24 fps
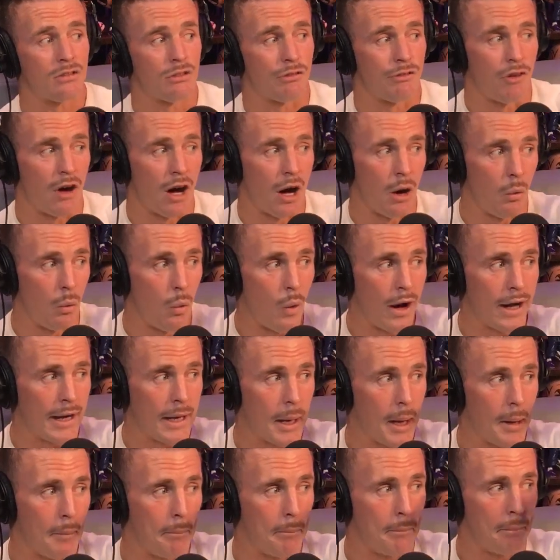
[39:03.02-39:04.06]
to fight a weight
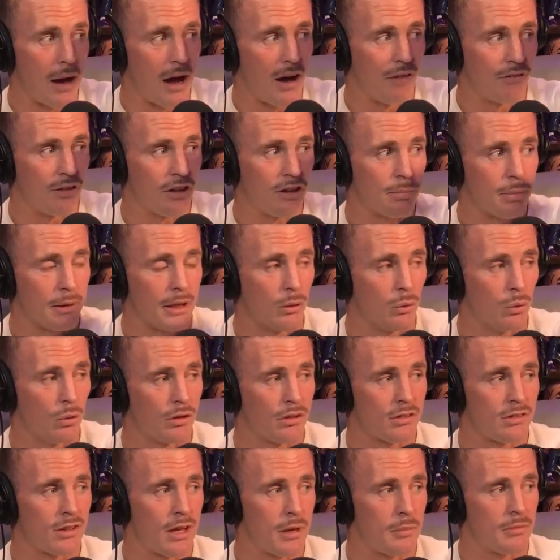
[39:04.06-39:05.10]
above and it's been all
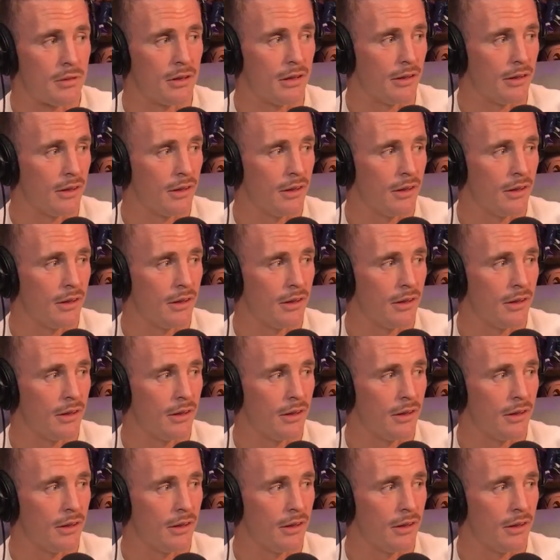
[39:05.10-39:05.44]
accepted.